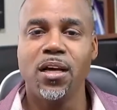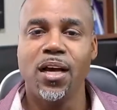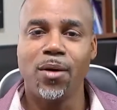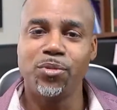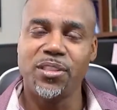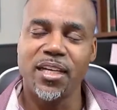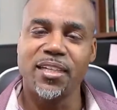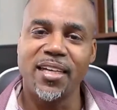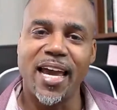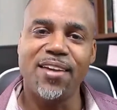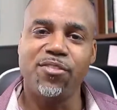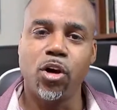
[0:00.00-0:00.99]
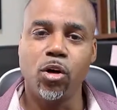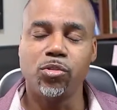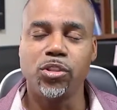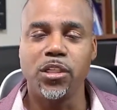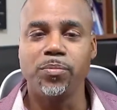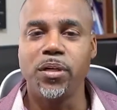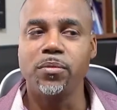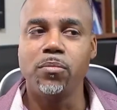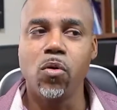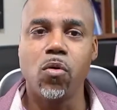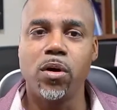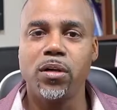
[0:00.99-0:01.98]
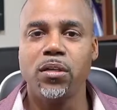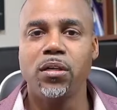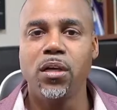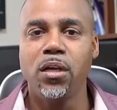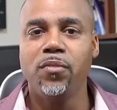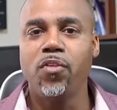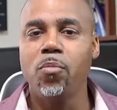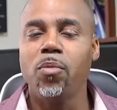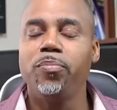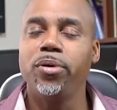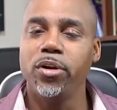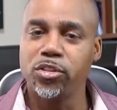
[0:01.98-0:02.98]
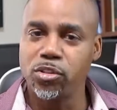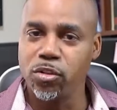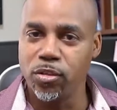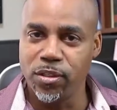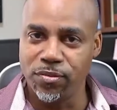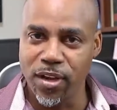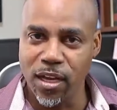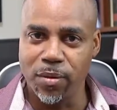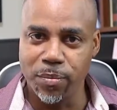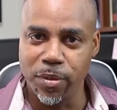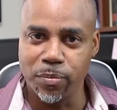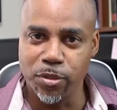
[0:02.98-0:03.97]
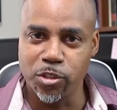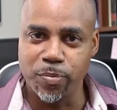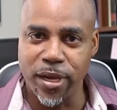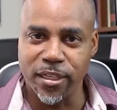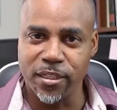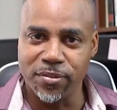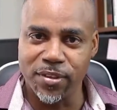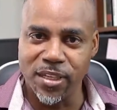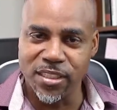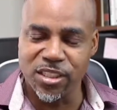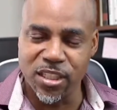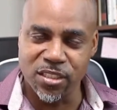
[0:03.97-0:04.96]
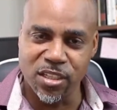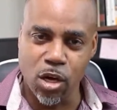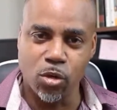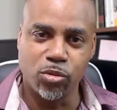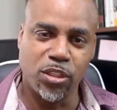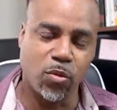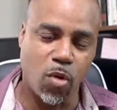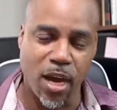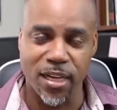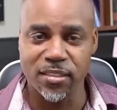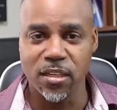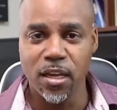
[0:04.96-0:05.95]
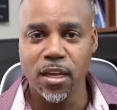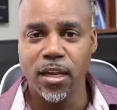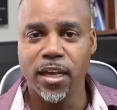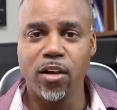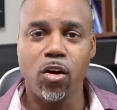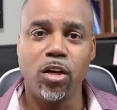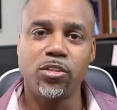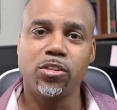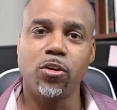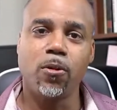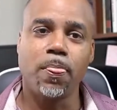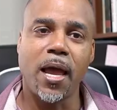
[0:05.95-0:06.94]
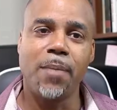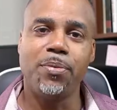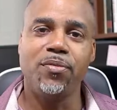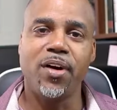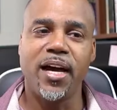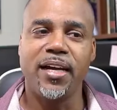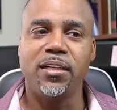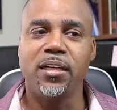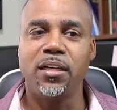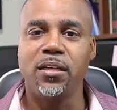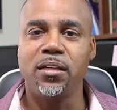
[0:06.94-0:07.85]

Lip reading: I would say life coaching, but more from a personal development perspective than just coaching wise. And also I provide